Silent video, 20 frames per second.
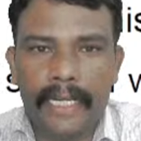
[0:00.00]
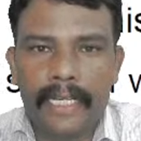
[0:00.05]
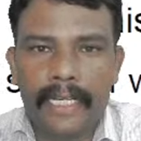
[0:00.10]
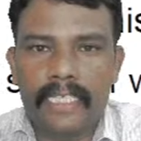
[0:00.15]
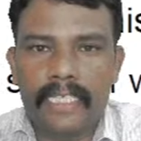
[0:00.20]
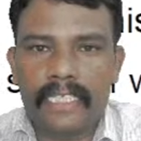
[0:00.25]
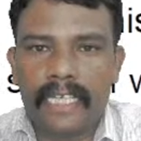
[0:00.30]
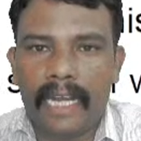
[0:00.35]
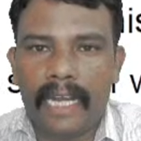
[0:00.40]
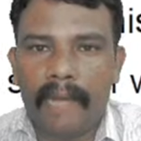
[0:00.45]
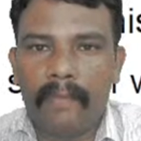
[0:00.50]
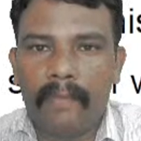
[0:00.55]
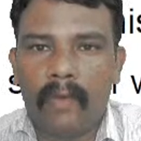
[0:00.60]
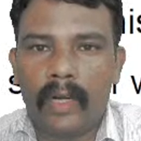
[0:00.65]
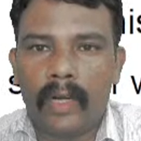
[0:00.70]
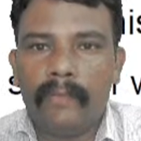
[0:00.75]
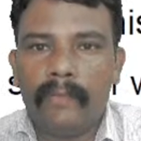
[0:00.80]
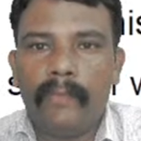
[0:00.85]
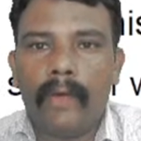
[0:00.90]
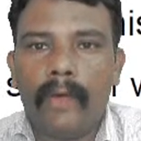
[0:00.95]
described
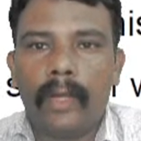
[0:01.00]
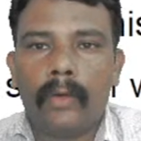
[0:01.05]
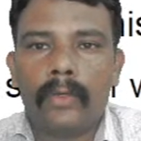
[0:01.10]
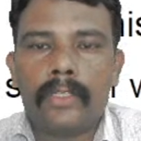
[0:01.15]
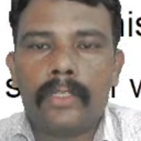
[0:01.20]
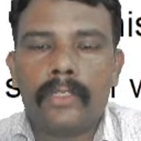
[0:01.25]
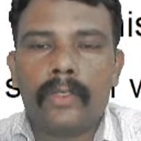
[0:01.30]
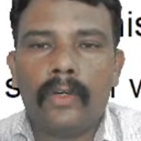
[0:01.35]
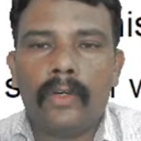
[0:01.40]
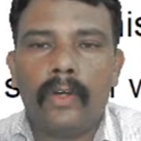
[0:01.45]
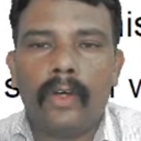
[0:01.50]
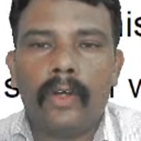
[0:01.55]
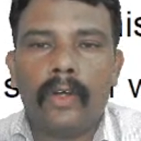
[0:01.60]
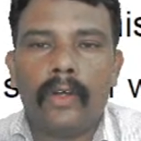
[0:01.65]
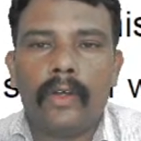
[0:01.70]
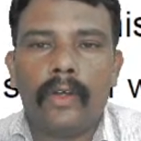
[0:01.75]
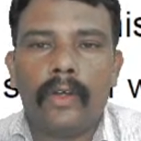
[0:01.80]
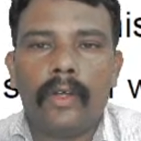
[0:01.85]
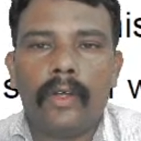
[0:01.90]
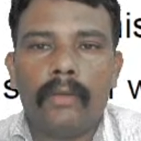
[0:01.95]
what followed.
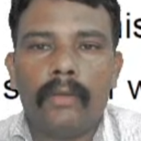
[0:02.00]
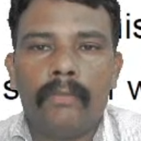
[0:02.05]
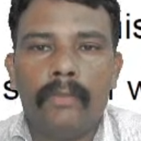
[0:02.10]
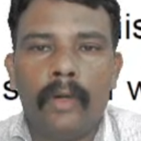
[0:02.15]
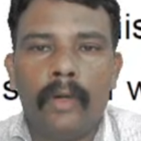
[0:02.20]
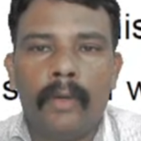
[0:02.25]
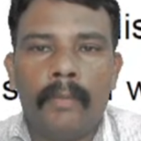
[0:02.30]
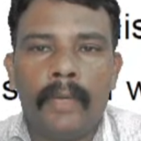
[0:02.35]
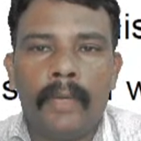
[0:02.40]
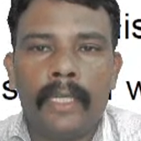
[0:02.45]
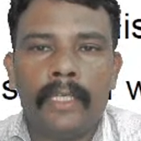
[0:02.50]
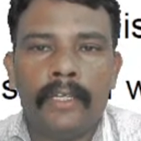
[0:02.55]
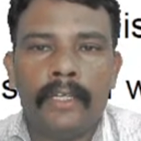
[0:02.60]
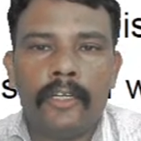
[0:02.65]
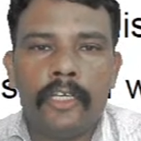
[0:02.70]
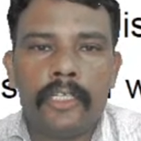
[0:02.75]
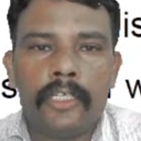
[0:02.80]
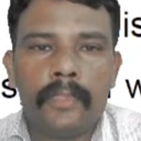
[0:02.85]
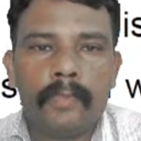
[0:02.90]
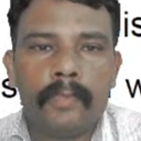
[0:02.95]
So, Muhammad
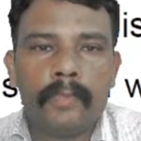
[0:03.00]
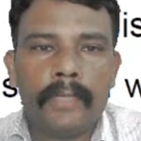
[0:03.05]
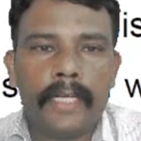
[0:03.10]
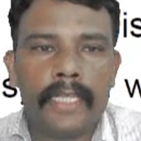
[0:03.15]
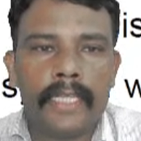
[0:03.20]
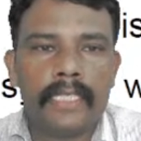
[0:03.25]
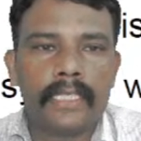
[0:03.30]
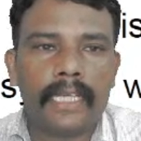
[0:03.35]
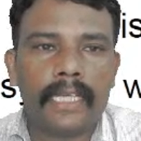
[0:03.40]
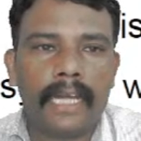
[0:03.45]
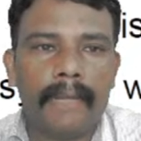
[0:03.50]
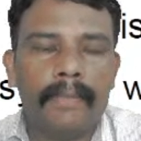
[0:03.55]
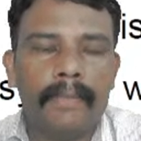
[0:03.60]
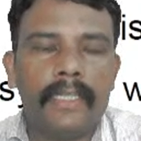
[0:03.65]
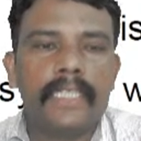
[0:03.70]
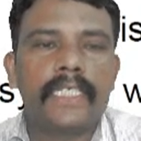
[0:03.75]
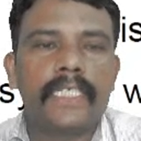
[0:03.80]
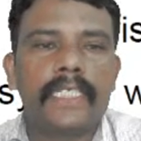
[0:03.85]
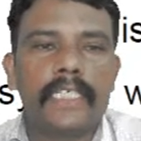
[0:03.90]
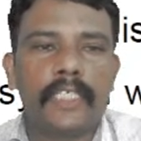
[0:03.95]
Yunus described
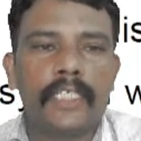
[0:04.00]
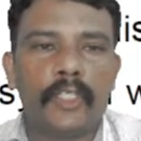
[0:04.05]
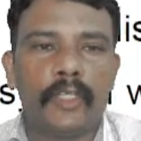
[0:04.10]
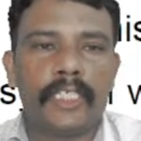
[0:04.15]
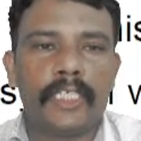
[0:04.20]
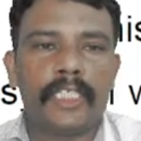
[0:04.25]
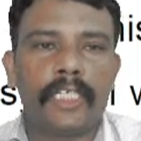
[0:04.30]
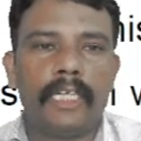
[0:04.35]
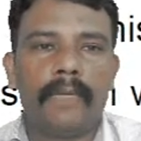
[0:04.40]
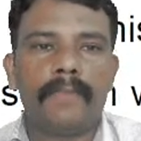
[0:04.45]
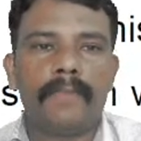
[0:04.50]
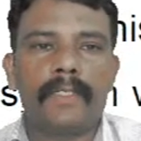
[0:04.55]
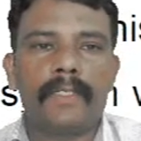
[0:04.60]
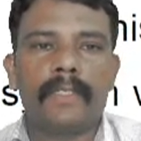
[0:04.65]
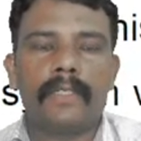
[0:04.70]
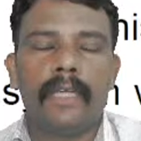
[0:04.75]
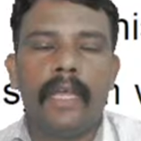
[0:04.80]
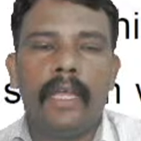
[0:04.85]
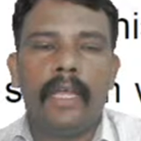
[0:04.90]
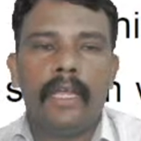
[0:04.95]
this situation of
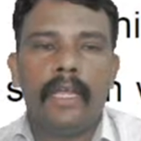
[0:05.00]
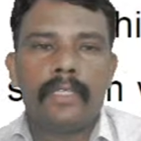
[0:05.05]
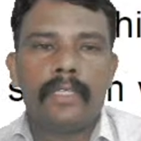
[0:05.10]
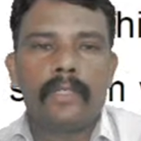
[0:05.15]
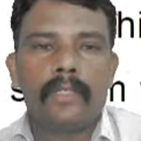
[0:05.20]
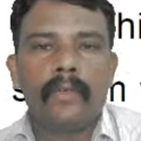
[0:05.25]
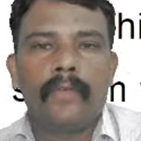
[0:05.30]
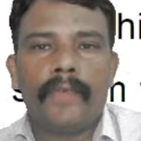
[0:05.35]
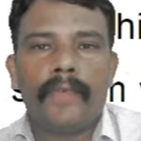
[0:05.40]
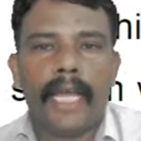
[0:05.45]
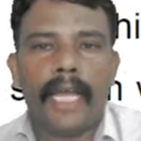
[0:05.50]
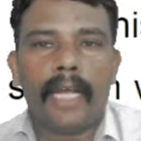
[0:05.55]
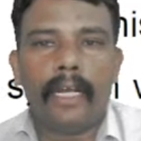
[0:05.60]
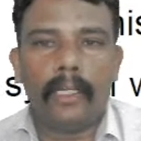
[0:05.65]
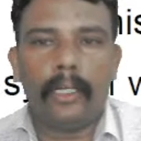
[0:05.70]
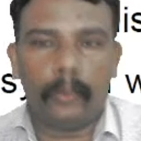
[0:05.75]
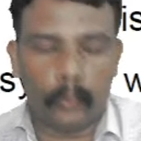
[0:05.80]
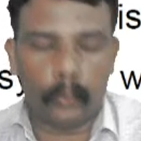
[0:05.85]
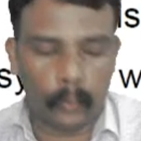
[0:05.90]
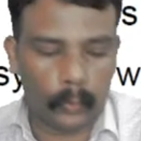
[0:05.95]
Sufia
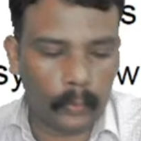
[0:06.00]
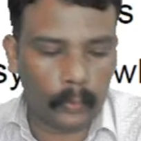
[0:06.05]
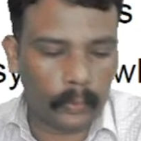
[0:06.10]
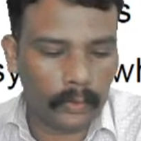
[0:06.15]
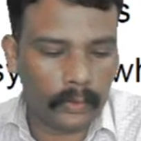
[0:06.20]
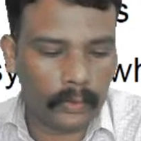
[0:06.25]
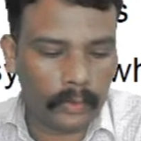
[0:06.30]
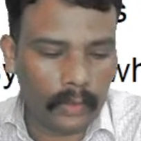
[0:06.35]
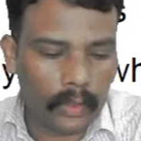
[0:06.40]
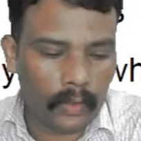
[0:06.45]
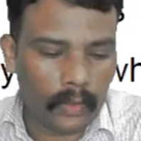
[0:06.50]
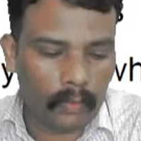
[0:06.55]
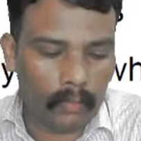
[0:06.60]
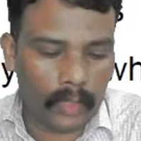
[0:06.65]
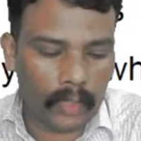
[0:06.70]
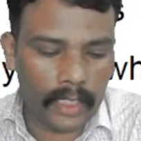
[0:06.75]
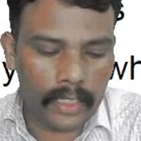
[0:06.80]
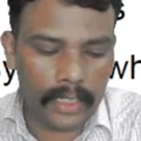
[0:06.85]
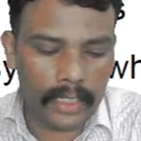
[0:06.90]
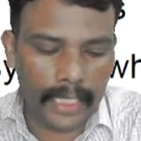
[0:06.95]
Khatun.
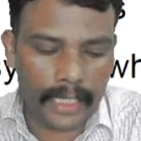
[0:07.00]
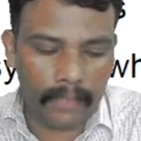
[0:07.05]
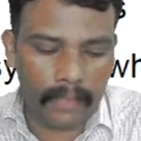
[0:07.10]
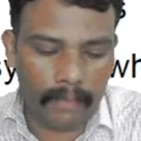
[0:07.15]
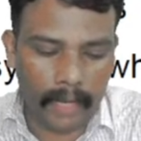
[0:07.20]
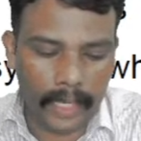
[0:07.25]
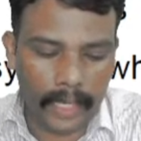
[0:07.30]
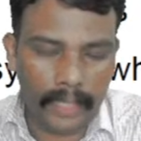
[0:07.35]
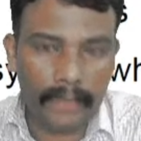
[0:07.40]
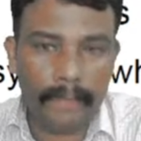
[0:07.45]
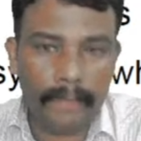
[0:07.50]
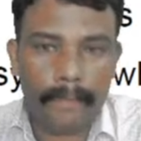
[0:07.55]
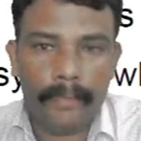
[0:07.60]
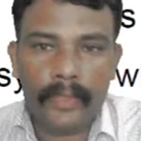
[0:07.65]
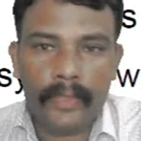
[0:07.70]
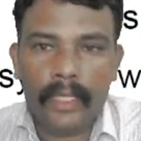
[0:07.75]
What is that one?